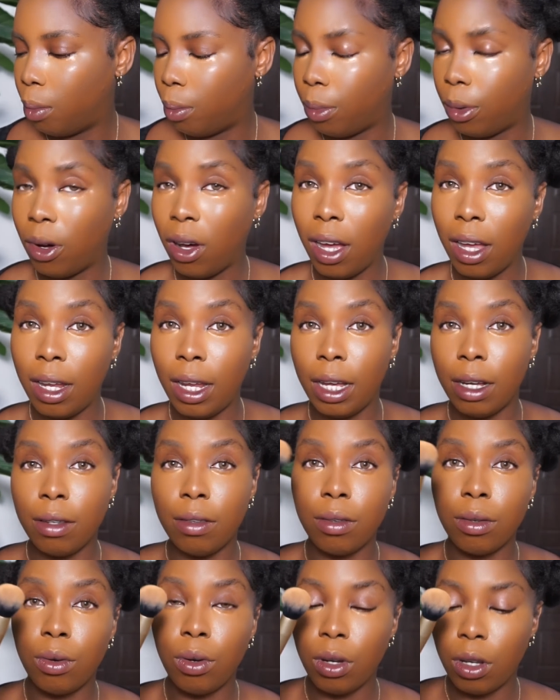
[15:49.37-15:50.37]
but I like
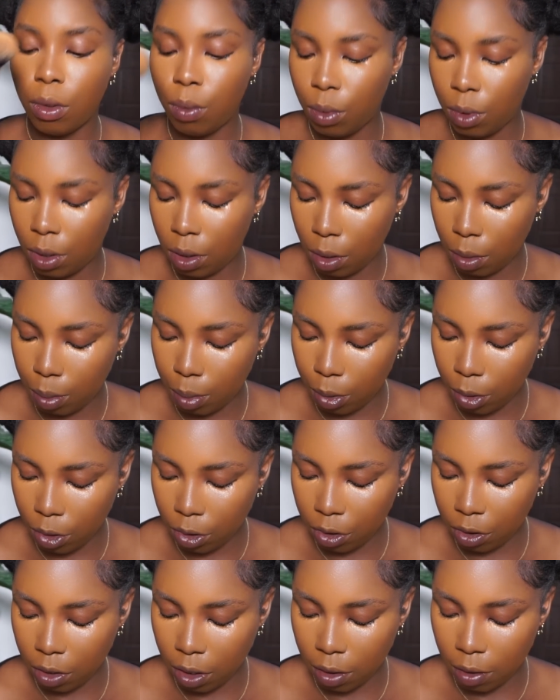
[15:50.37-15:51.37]
to go in with a
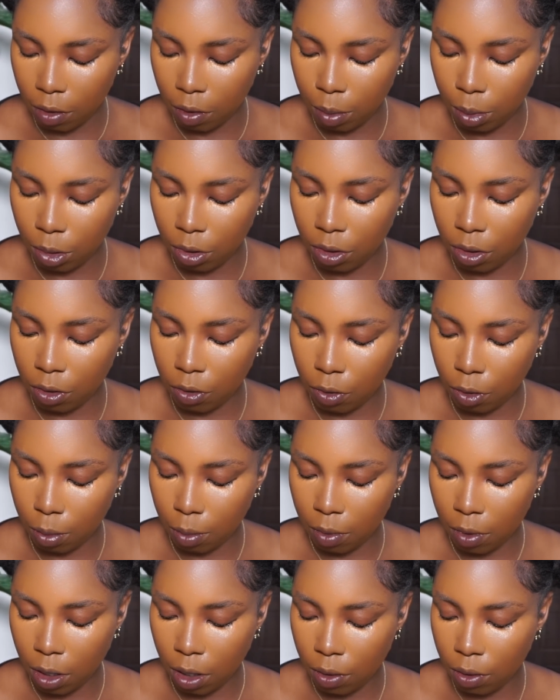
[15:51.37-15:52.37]
brush, and this brush is
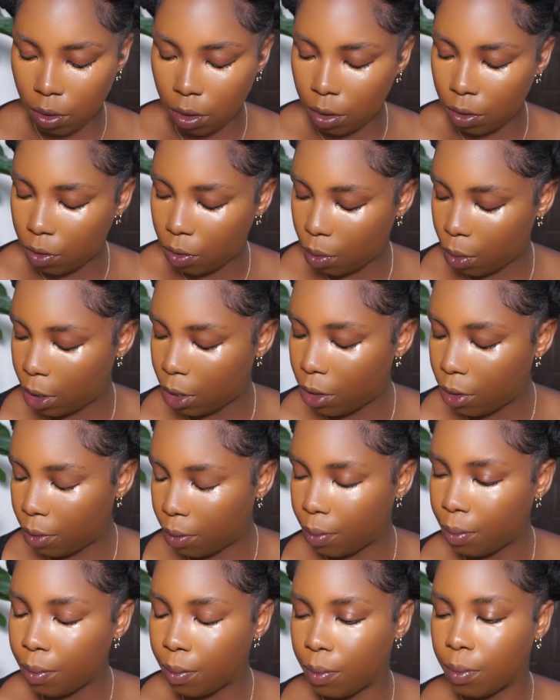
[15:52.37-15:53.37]
from Saron as well.
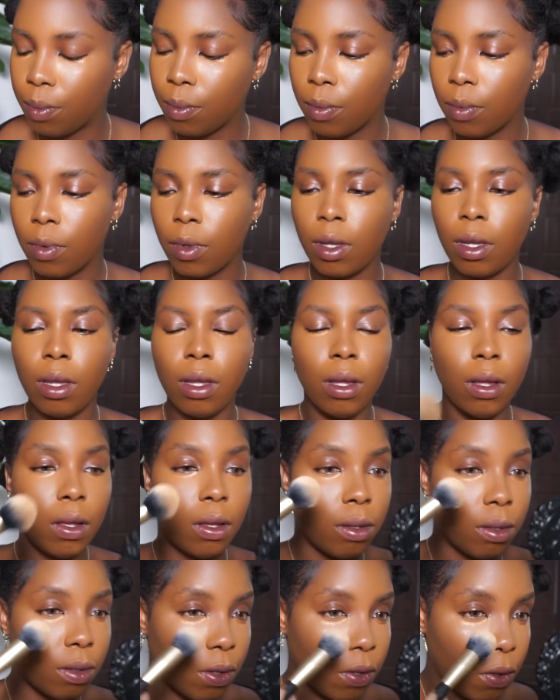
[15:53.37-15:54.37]

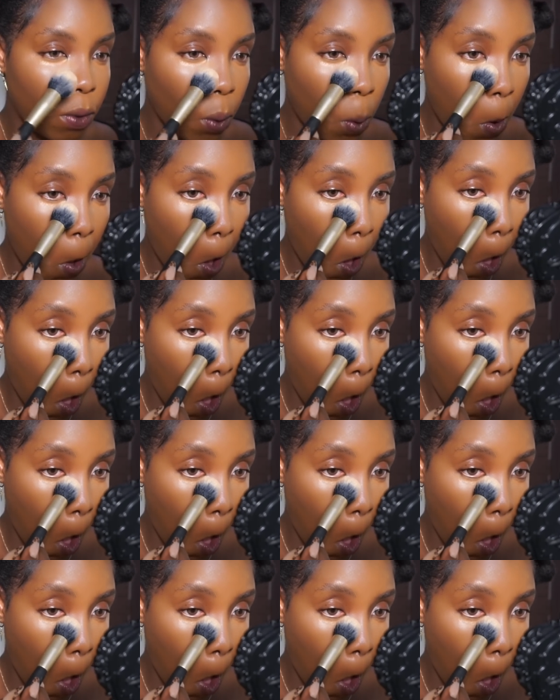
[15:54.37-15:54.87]
So